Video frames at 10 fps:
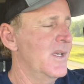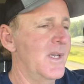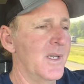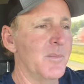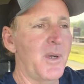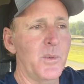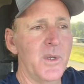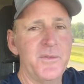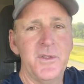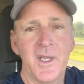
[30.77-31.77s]
By the
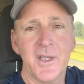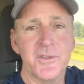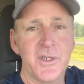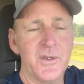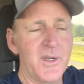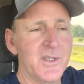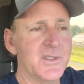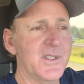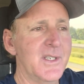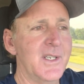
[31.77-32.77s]
way, if you guys are
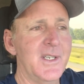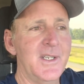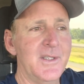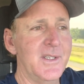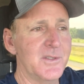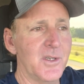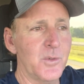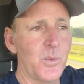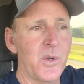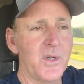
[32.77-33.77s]
interested in any of these
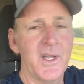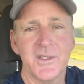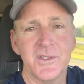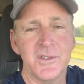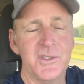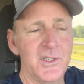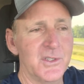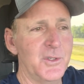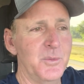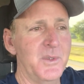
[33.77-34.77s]
underwater lessons, you can
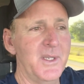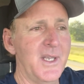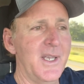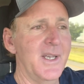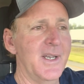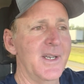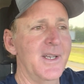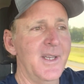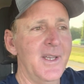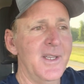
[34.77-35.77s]
shoot me
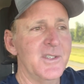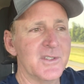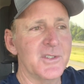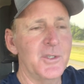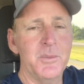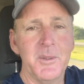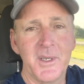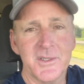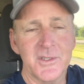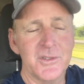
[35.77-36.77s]
a
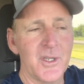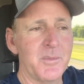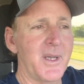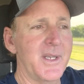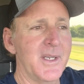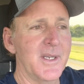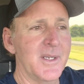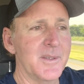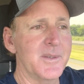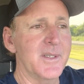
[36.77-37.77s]
message on my
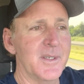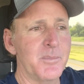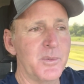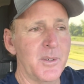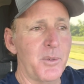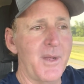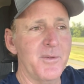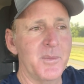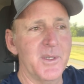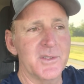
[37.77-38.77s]
a
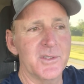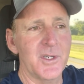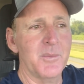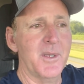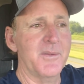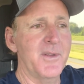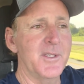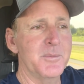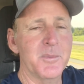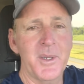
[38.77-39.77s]
private message on my
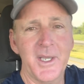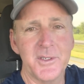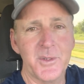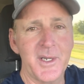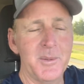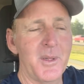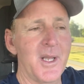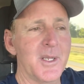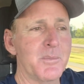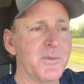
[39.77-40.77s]
Facebook page, Randy
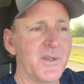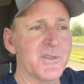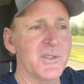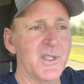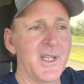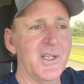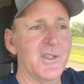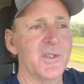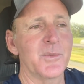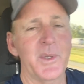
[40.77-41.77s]
Block, a professional
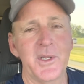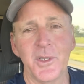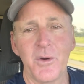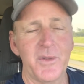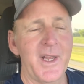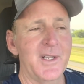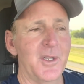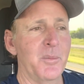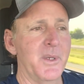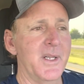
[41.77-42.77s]
angler, and we can go over that a
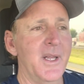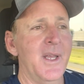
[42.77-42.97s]
little bit.